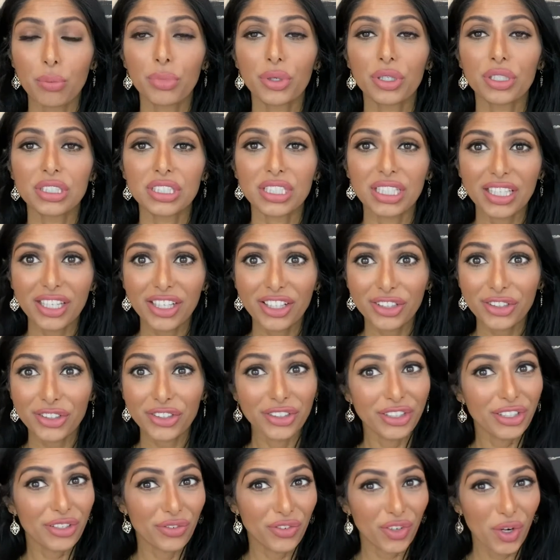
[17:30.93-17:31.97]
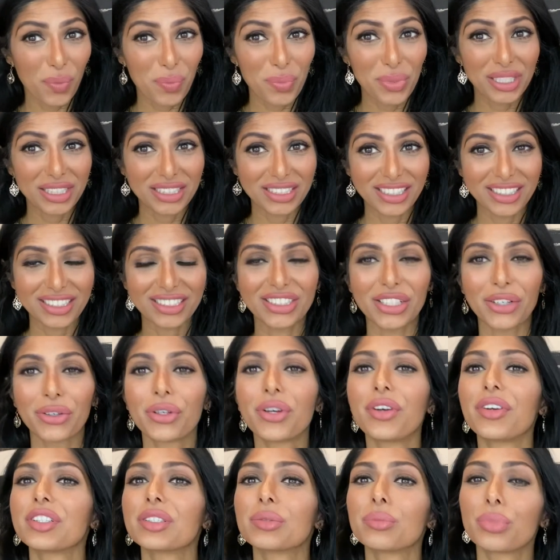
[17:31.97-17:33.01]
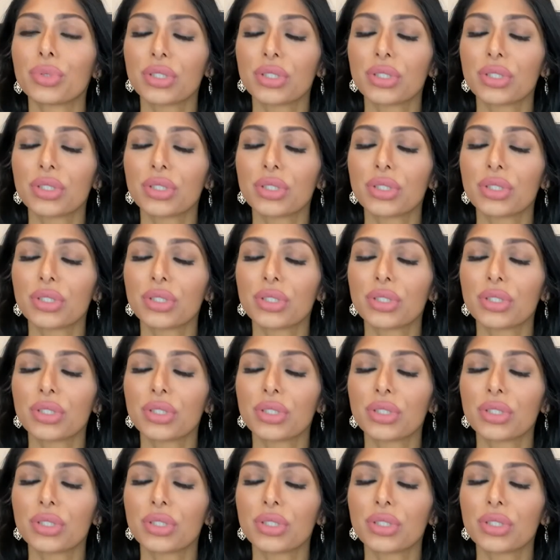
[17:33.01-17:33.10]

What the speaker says: particularly for business owners and